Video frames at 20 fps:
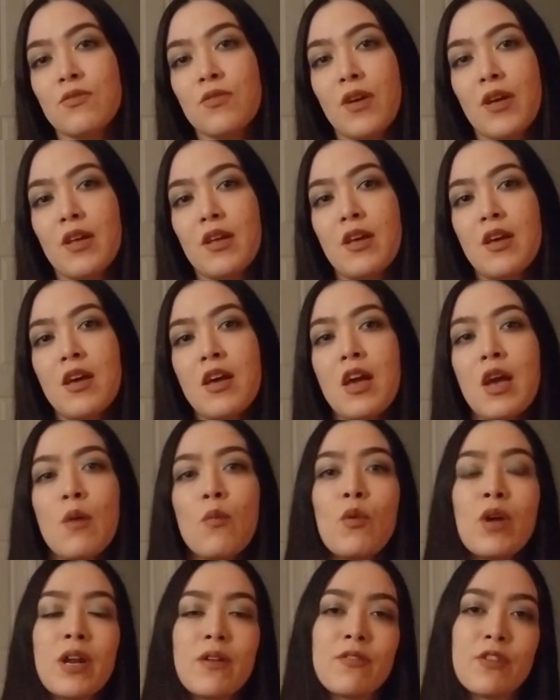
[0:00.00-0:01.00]
fit and
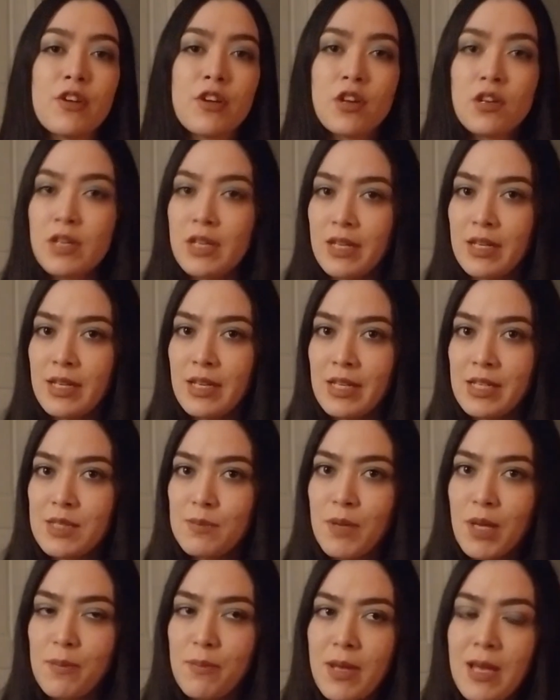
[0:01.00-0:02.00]
whatever your unique needs
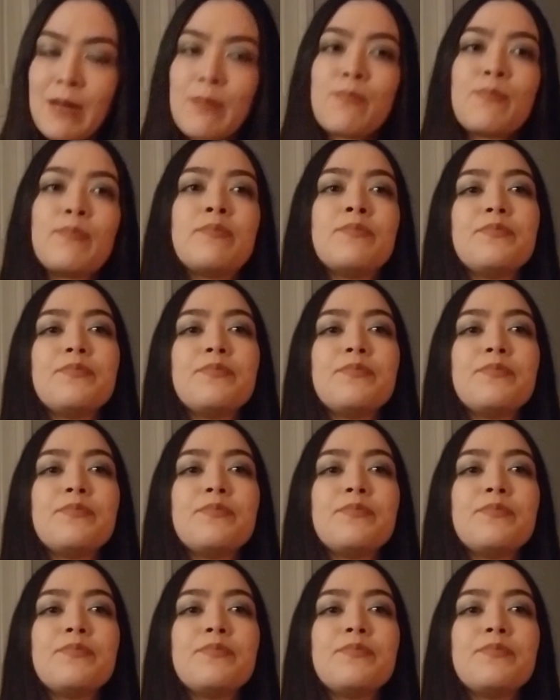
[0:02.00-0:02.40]
may be.